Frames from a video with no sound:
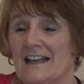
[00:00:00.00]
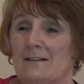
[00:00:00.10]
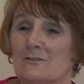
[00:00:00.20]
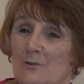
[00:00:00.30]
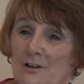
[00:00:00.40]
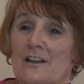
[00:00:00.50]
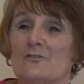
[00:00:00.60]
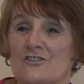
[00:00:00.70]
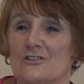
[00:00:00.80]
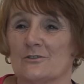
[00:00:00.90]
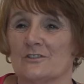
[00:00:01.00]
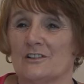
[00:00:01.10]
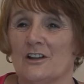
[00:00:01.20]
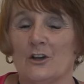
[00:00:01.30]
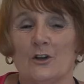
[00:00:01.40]
He was one of those
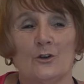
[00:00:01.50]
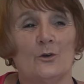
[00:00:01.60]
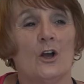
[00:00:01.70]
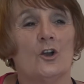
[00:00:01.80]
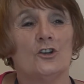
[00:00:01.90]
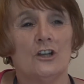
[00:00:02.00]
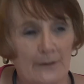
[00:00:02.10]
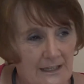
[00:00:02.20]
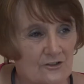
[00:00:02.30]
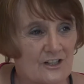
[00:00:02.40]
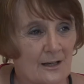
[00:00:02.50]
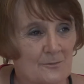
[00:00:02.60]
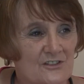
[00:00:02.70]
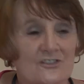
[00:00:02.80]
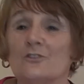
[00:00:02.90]
children who knew he got to
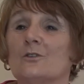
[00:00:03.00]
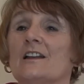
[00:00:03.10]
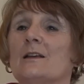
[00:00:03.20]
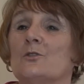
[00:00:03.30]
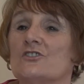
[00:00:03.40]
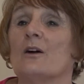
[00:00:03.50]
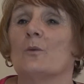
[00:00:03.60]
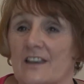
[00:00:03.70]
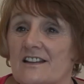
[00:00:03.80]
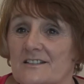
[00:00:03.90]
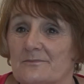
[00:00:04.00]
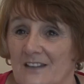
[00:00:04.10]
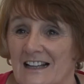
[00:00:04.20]
come to school and he put up with it.